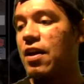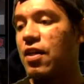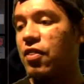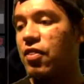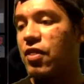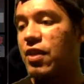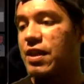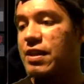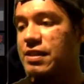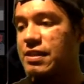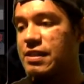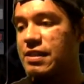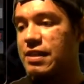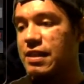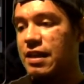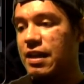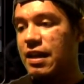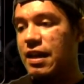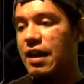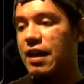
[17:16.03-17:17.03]
this
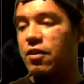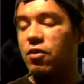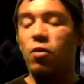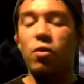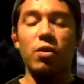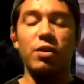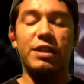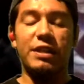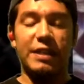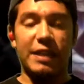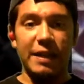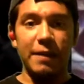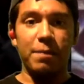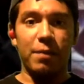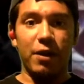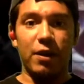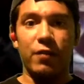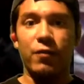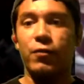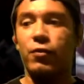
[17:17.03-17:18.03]
ignore
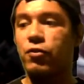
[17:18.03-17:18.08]
debuff.